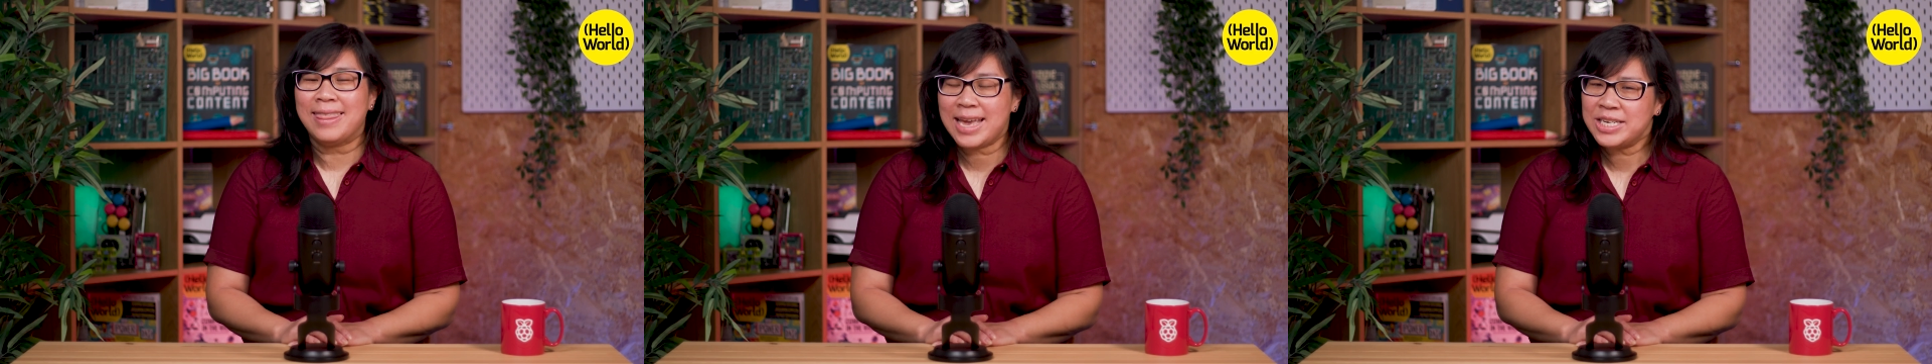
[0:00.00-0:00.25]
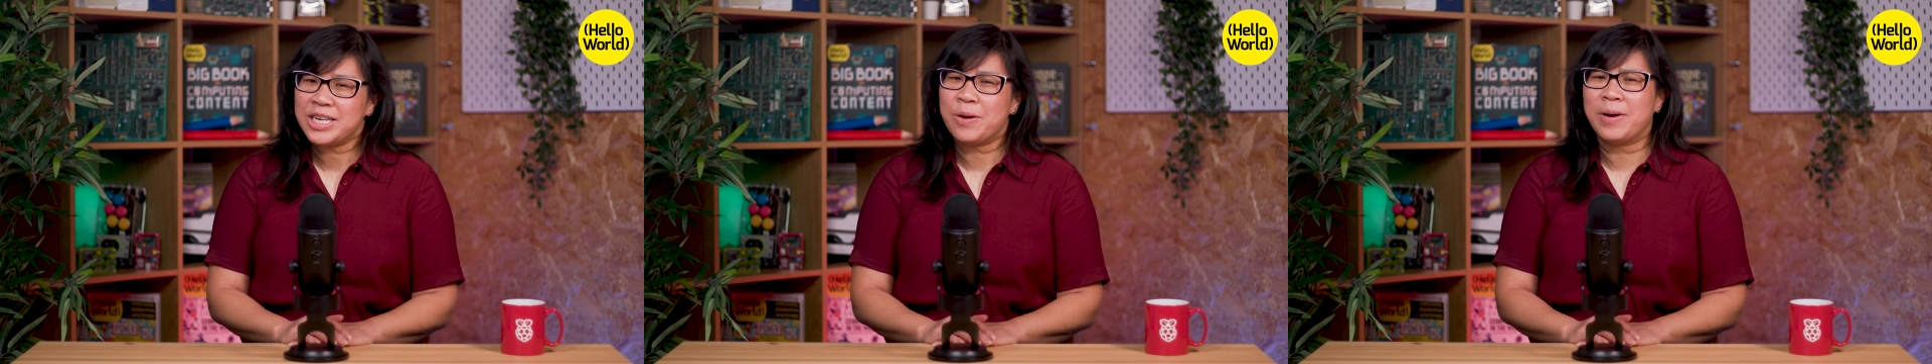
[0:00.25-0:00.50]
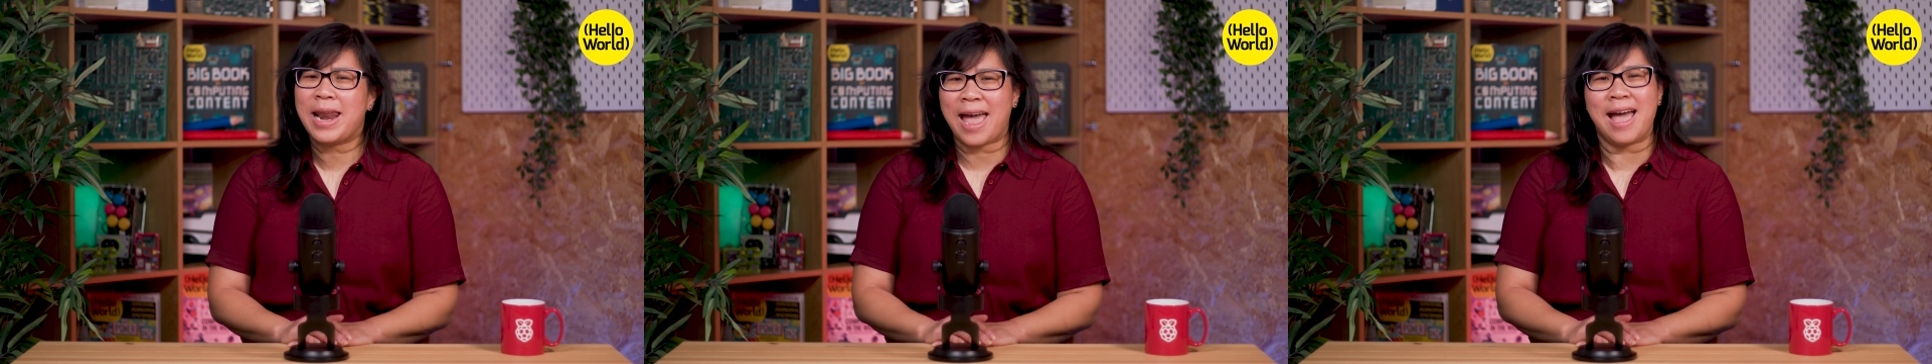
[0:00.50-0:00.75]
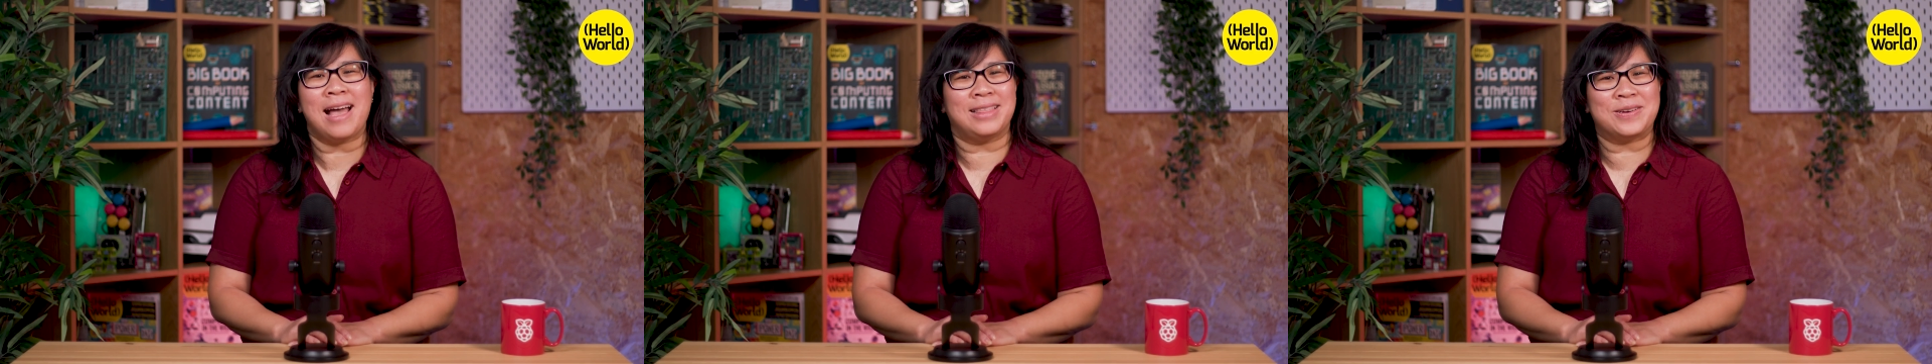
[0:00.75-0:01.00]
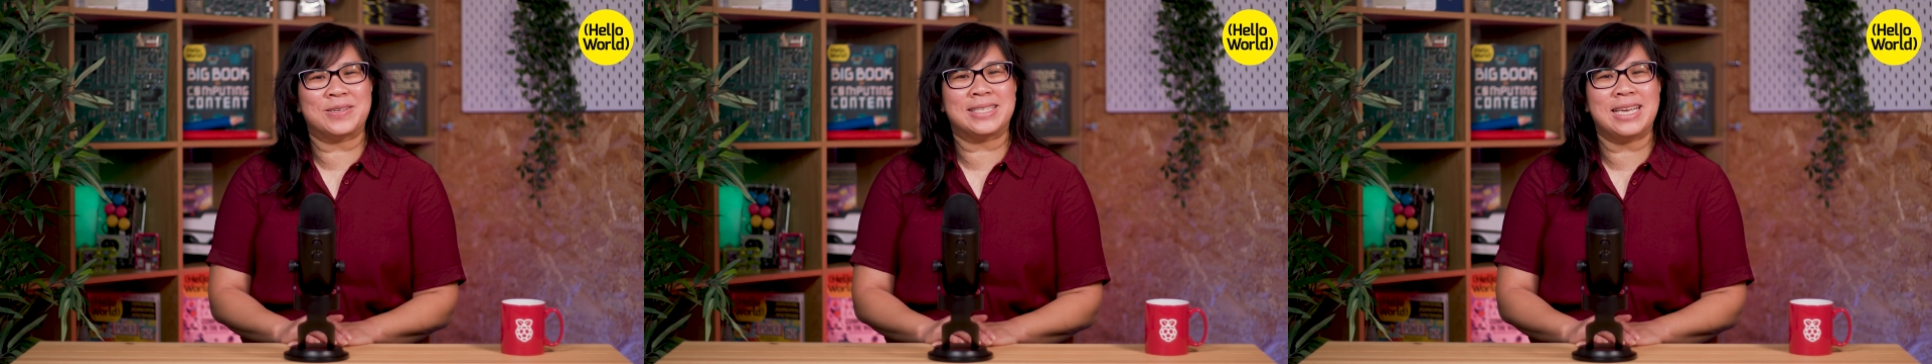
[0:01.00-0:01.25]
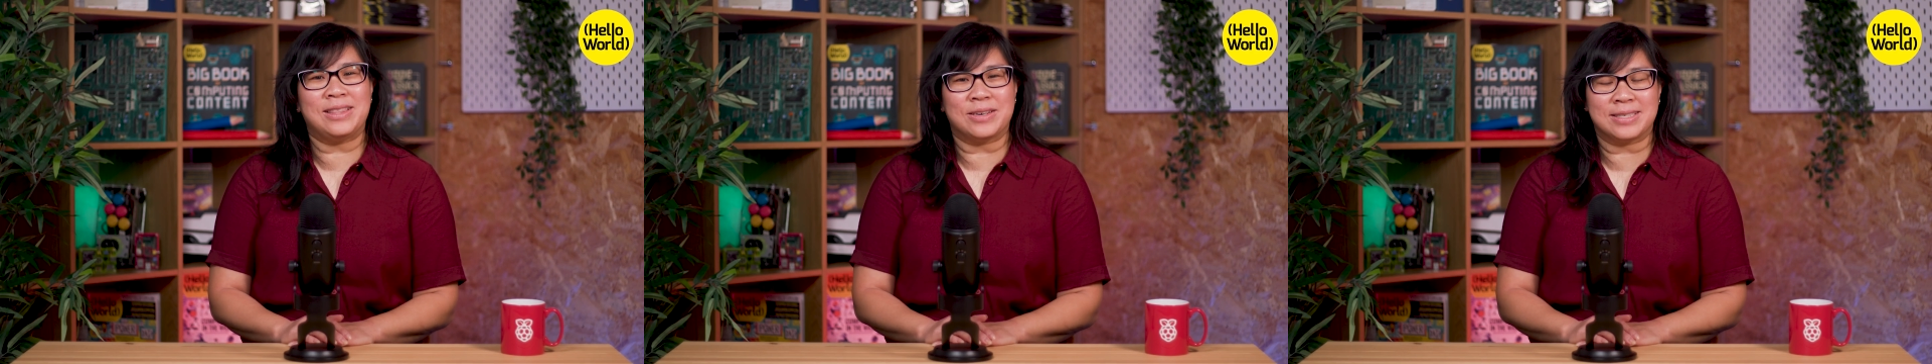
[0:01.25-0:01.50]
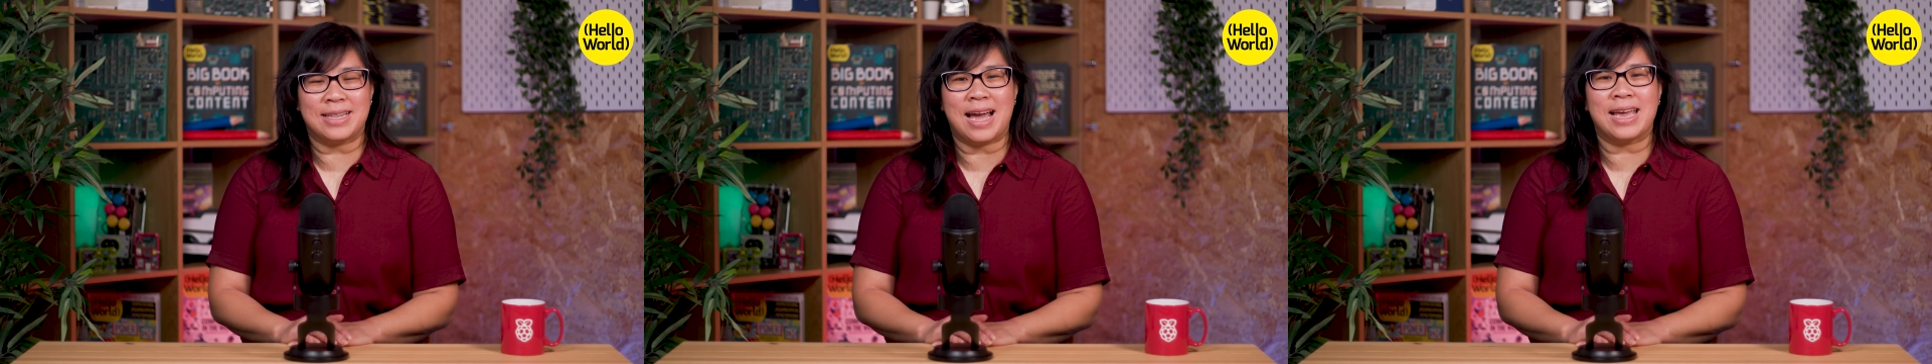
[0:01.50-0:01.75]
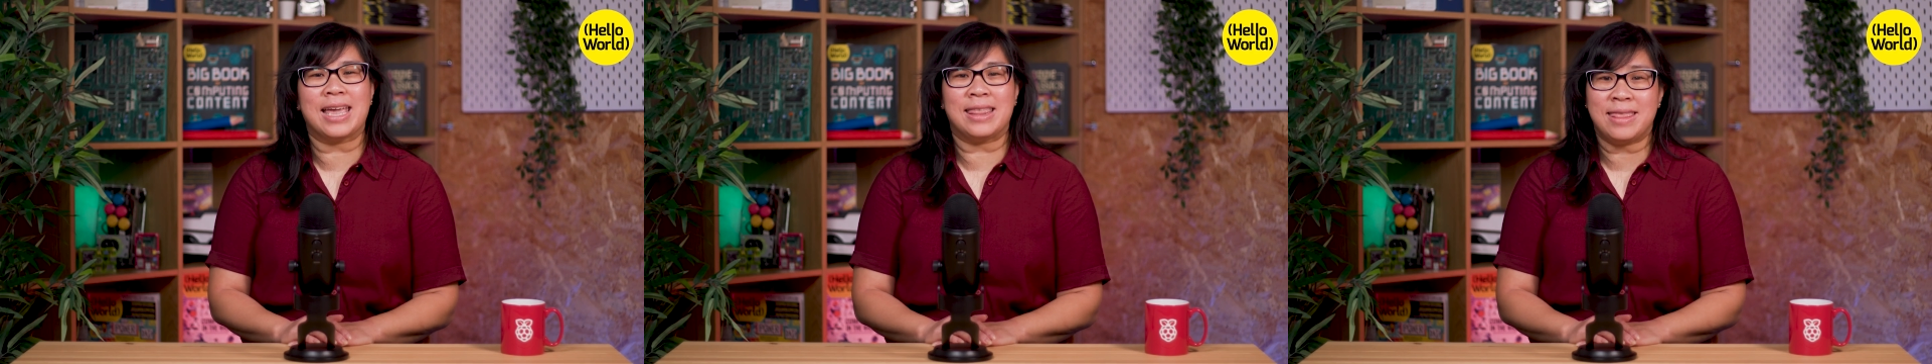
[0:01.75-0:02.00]
they share what AI literacy looks
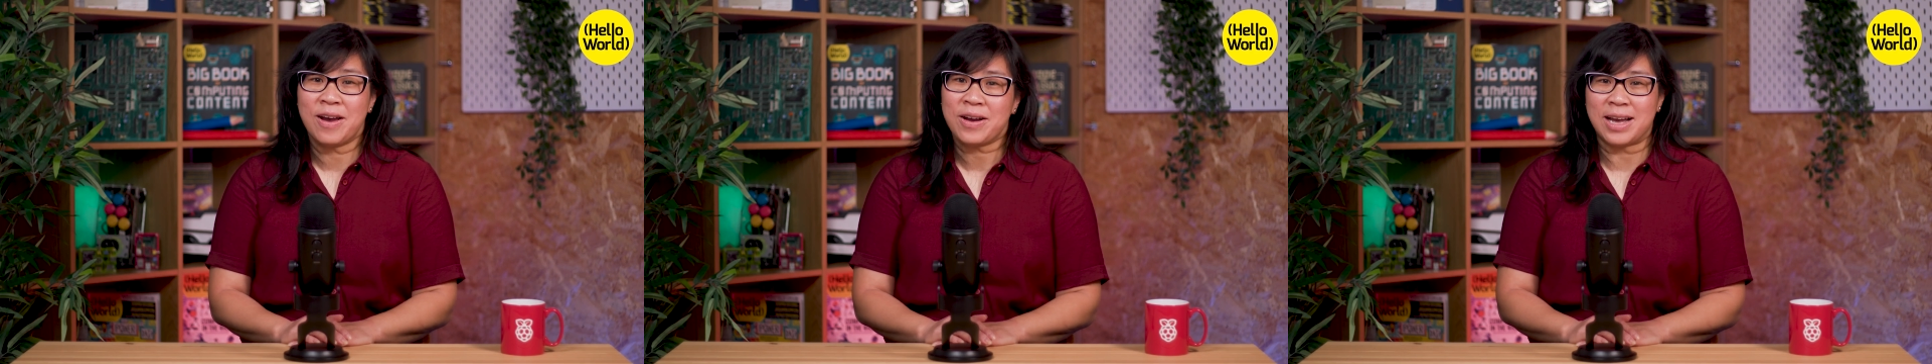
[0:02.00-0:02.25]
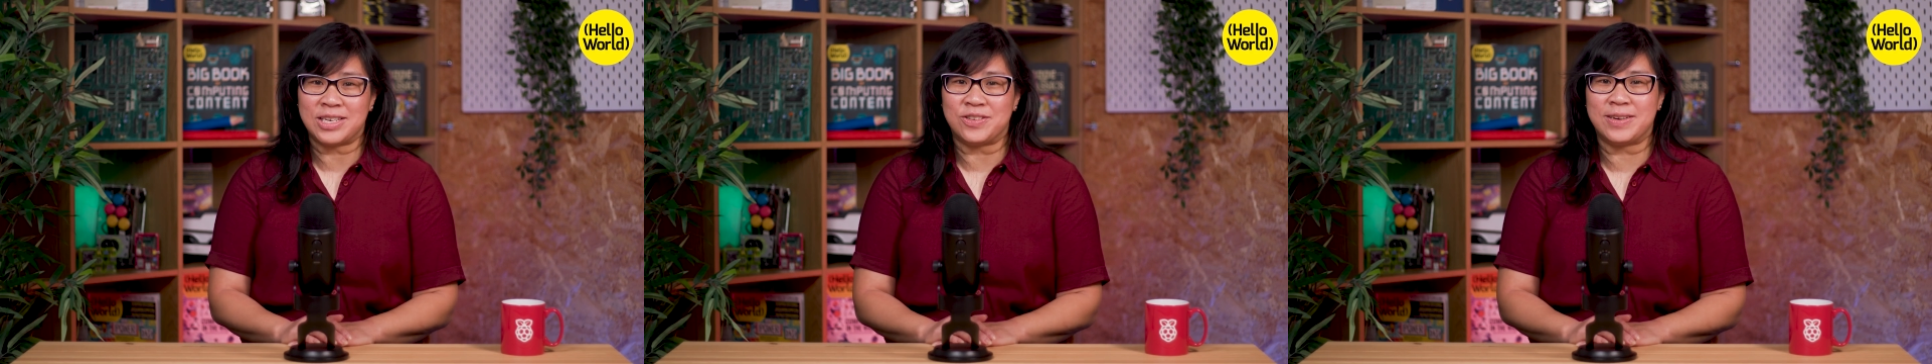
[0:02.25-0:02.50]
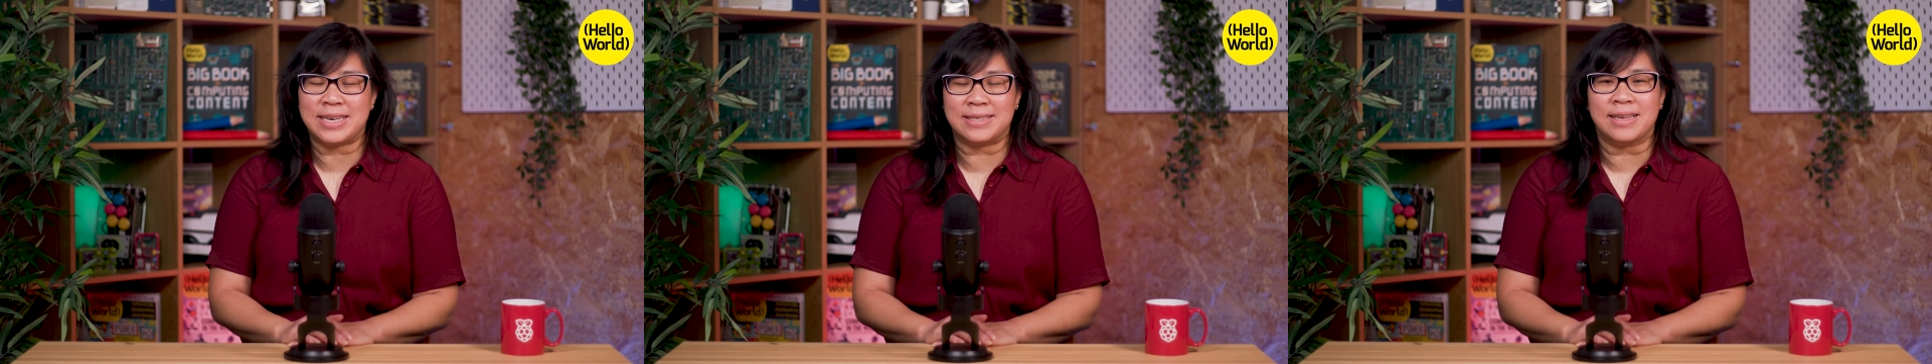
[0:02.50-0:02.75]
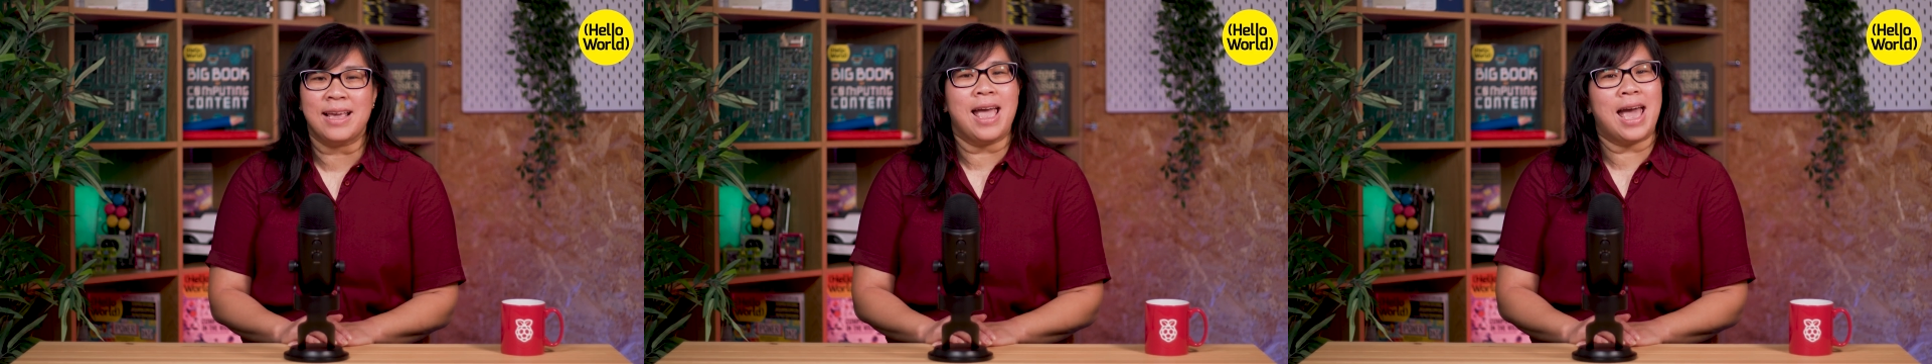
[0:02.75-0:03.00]
like in their countries